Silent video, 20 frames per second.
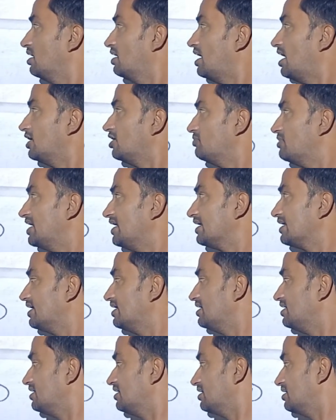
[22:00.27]

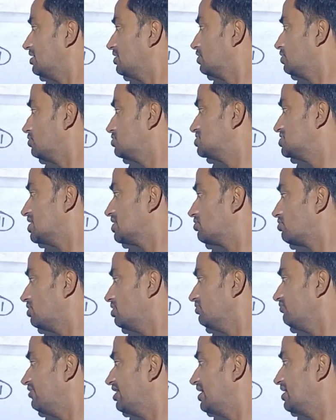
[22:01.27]
automatically dou G equal
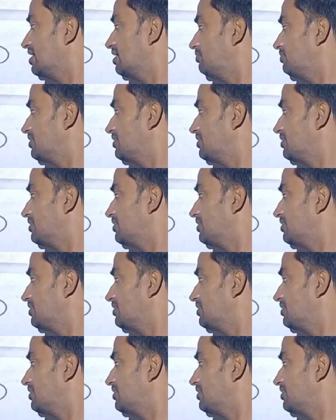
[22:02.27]
to V del